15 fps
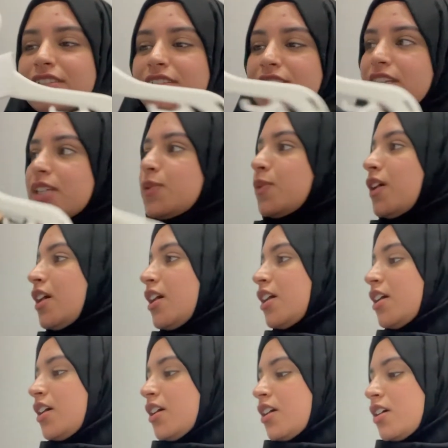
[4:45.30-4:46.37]
these were
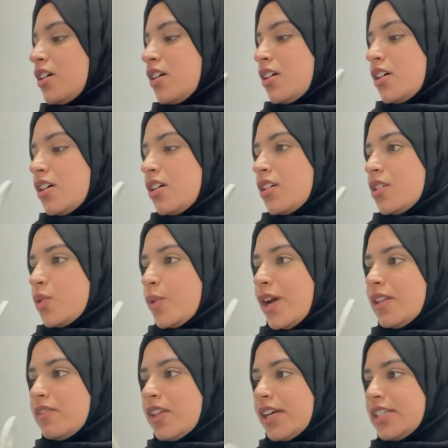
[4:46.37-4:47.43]

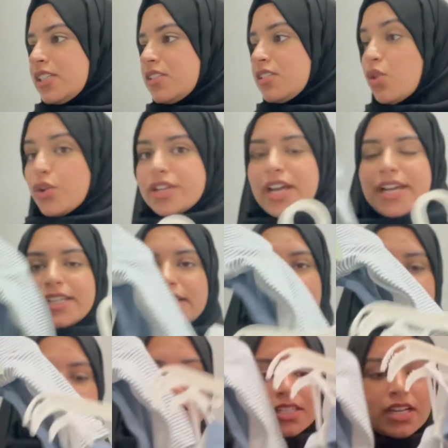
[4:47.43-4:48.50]
12 nine, no
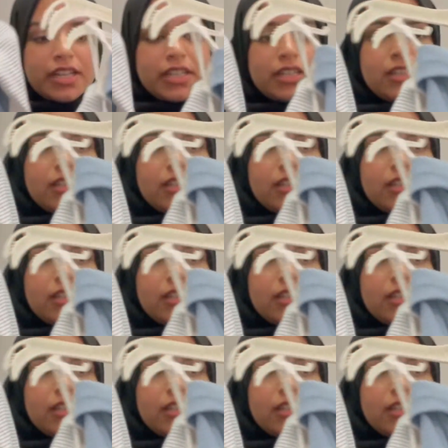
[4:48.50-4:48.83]
9.99 and